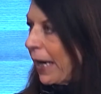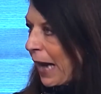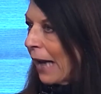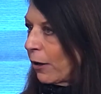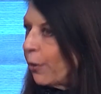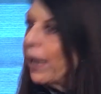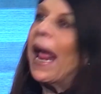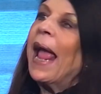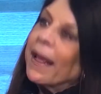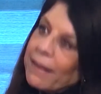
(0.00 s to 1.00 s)

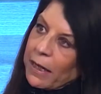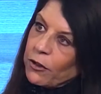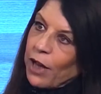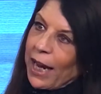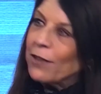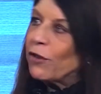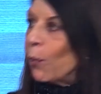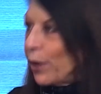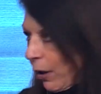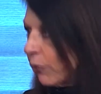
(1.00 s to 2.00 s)
inaccurate, and they change,
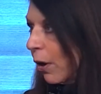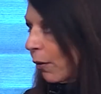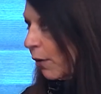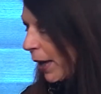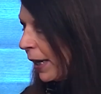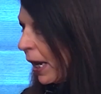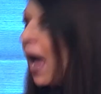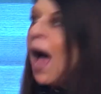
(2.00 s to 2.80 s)
and we don't know, okay?